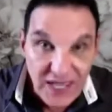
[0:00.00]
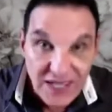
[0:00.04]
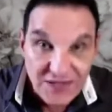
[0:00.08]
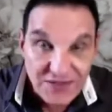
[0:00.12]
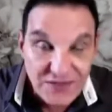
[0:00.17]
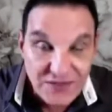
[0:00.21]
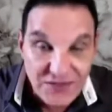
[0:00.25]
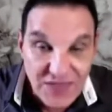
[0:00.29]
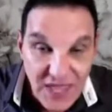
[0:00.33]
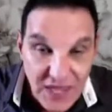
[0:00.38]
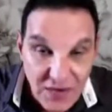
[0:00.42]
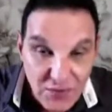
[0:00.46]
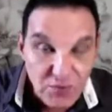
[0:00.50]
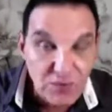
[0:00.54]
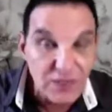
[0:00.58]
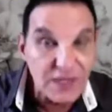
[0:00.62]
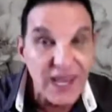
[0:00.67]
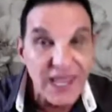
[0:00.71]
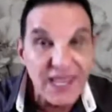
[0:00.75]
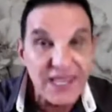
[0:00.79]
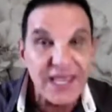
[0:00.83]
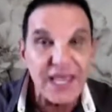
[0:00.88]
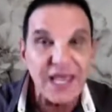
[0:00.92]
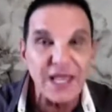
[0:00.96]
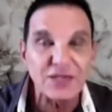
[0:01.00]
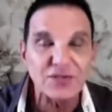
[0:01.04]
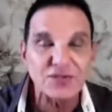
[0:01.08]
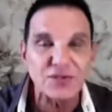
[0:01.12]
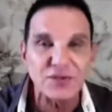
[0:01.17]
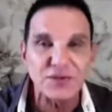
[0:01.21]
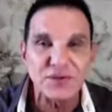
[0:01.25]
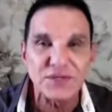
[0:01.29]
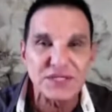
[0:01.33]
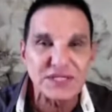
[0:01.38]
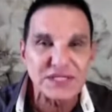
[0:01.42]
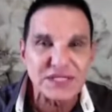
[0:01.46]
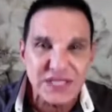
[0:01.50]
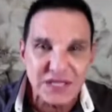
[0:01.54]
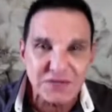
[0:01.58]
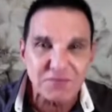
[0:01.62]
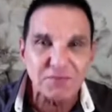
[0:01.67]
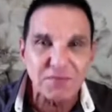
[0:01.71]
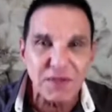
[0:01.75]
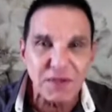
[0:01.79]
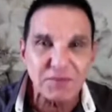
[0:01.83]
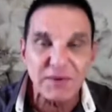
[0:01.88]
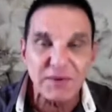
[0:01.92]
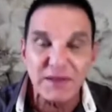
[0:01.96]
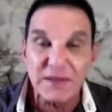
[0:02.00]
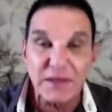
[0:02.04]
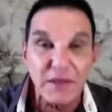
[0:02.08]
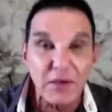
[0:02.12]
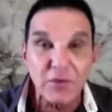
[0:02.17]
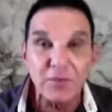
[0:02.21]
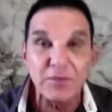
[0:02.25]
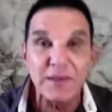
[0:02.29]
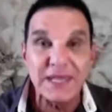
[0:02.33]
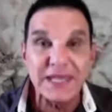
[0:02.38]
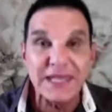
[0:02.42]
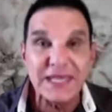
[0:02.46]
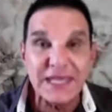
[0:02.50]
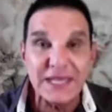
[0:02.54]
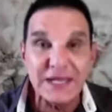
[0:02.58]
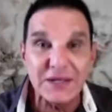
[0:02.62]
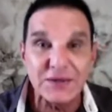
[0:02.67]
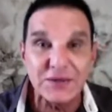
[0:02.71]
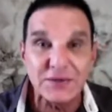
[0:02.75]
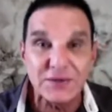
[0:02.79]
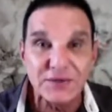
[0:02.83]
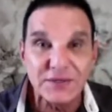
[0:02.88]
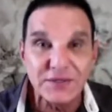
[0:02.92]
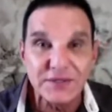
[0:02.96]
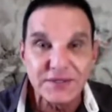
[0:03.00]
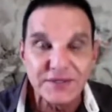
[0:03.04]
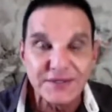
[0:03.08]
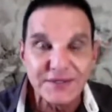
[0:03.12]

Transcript: and they were laying hands on the sick people, and they were being healed.